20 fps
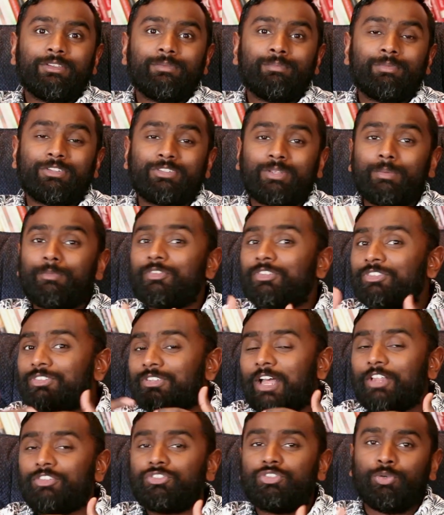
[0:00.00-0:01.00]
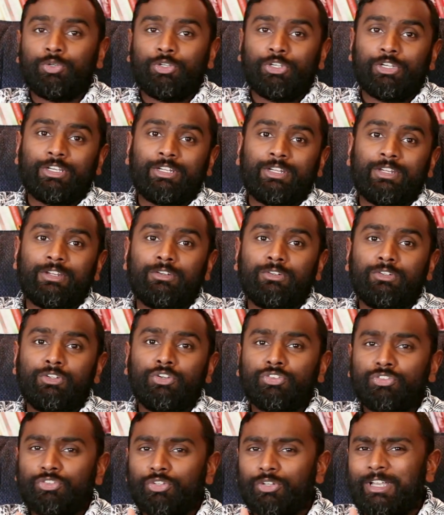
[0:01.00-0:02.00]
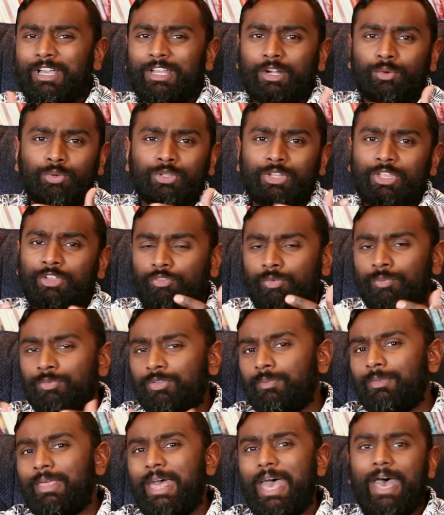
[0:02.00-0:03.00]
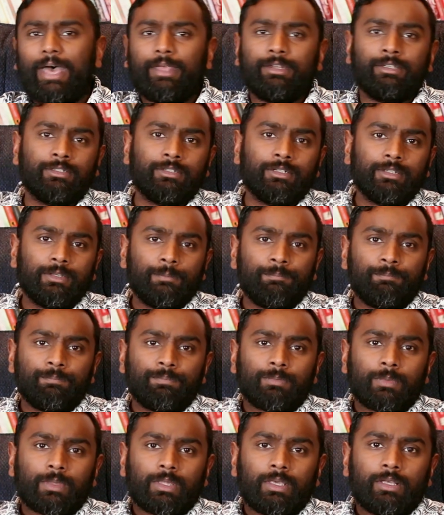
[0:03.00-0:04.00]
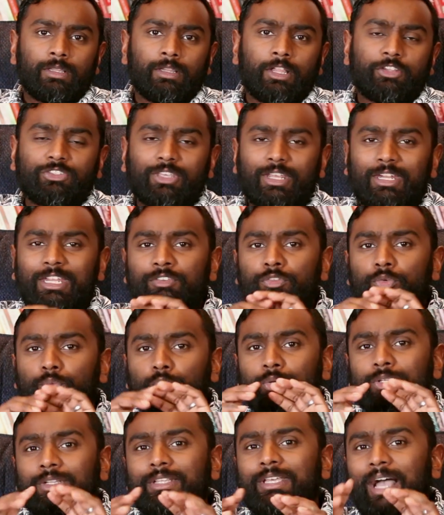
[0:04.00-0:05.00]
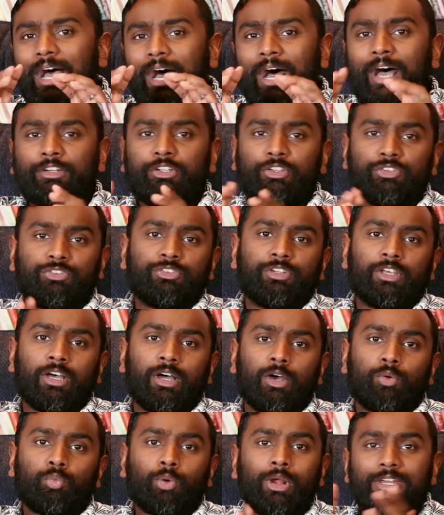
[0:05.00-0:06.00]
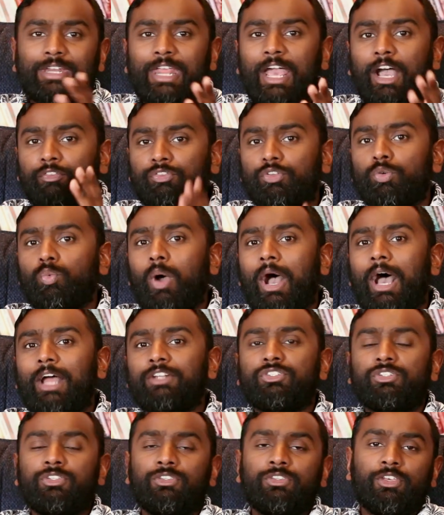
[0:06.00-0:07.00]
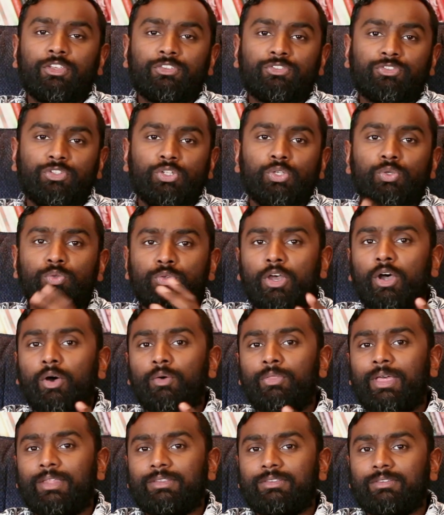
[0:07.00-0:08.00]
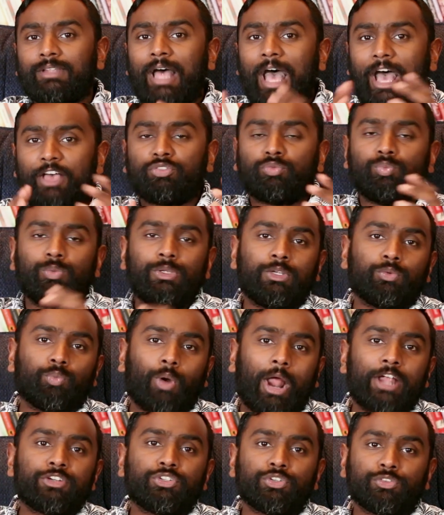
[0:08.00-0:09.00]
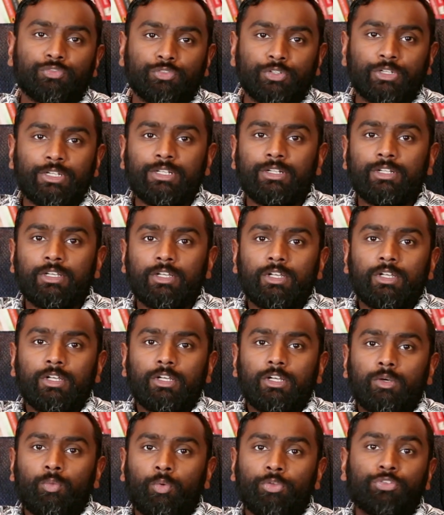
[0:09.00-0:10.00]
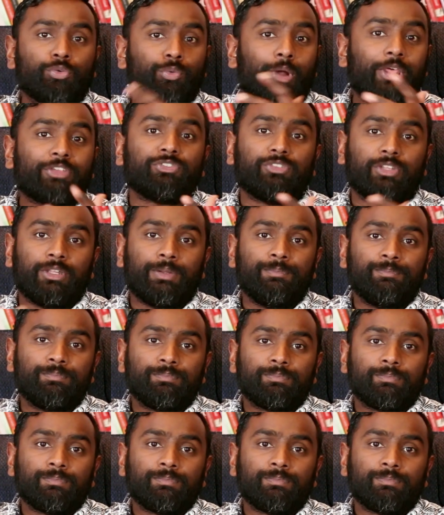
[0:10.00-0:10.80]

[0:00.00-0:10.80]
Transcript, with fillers: but some of it's not so good, and you're still kind of reeling from some of that. And let's get even really honest. Uh, right now, if you're watching this, you know that last week Roger Freed was arrested.